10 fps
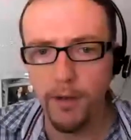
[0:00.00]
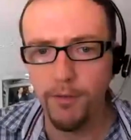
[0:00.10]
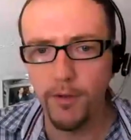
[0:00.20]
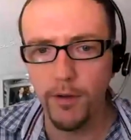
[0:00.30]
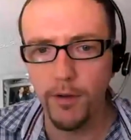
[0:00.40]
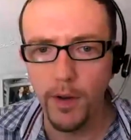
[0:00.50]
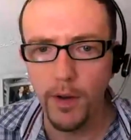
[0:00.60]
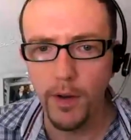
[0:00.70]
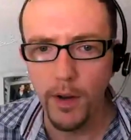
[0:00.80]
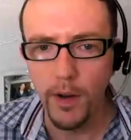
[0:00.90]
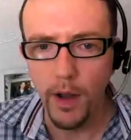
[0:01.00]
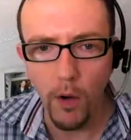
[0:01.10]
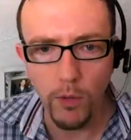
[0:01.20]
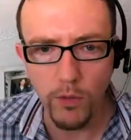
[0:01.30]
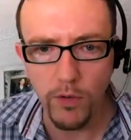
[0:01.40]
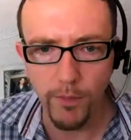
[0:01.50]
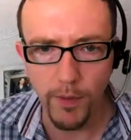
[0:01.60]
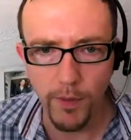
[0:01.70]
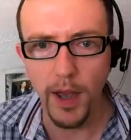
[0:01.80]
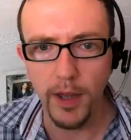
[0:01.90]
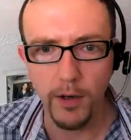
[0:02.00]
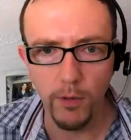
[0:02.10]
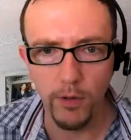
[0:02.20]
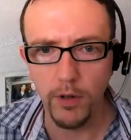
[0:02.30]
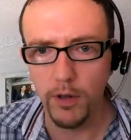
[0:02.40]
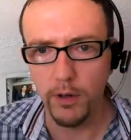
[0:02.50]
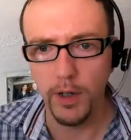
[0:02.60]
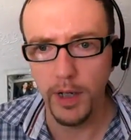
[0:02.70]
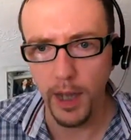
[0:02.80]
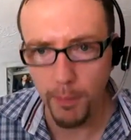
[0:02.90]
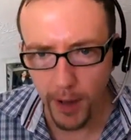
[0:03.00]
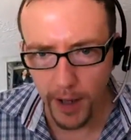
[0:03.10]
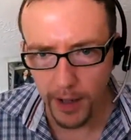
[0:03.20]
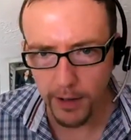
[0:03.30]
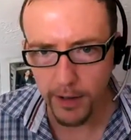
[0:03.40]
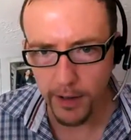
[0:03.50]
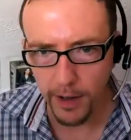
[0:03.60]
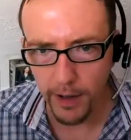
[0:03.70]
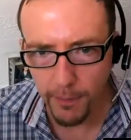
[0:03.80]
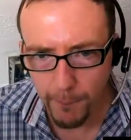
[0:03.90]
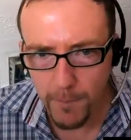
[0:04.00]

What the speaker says: to hold something back in order to get paid. Yeah.